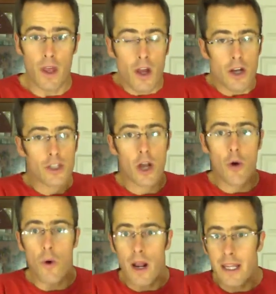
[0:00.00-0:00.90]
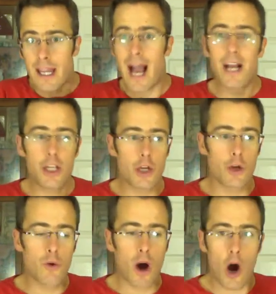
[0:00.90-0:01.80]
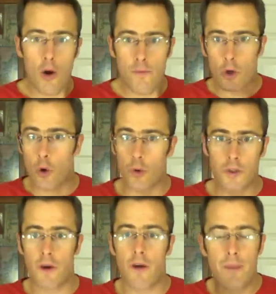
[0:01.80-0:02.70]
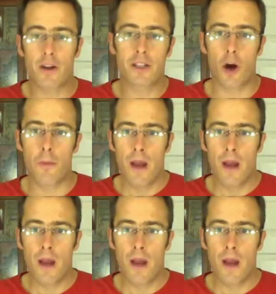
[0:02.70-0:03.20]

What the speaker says: So can you, over a course of a period of time,